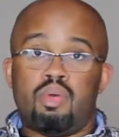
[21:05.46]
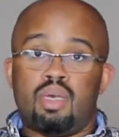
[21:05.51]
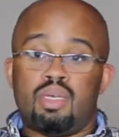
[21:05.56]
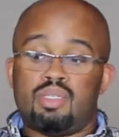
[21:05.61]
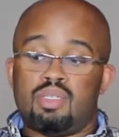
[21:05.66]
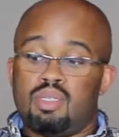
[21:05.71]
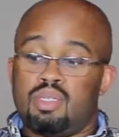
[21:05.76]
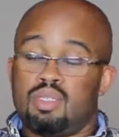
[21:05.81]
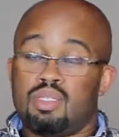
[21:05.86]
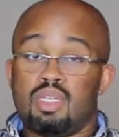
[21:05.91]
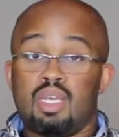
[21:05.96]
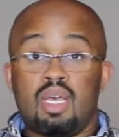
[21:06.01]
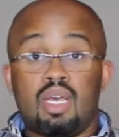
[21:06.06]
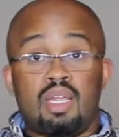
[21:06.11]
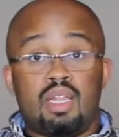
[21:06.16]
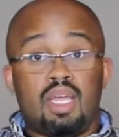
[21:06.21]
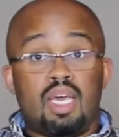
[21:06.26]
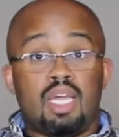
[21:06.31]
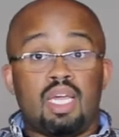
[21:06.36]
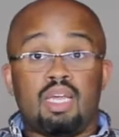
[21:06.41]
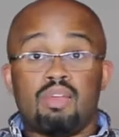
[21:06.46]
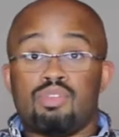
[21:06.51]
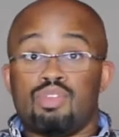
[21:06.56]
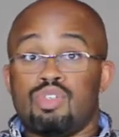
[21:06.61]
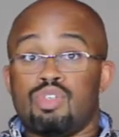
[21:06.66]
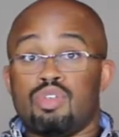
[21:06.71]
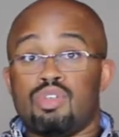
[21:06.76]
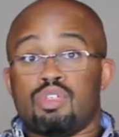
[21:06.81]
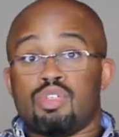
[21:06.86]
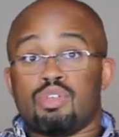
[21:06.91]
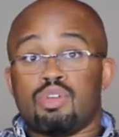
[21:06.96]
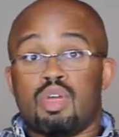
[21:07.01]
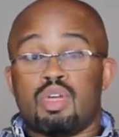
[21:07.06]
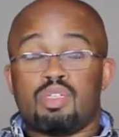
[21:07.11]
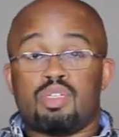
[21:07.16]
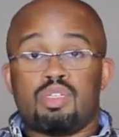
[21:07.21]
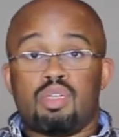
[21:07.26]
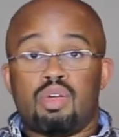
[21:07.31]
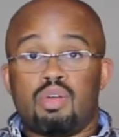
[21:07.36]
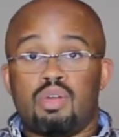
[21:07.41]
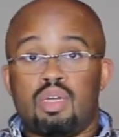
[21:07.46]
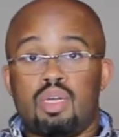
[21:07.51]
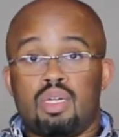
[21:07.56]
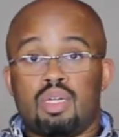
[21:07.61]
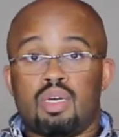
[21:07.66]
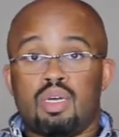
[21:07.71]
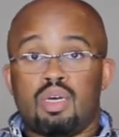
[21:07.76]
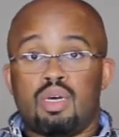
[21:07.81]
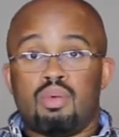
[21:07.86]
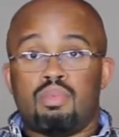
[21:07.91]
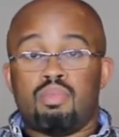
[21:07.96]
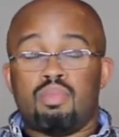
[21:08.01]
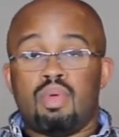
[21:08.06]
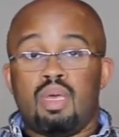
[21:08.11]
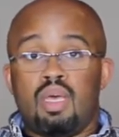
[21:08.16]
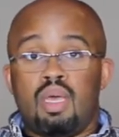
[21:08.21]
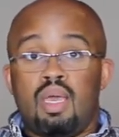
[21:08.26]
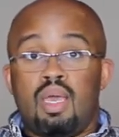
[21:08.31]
basis. That gives you your discretionary income.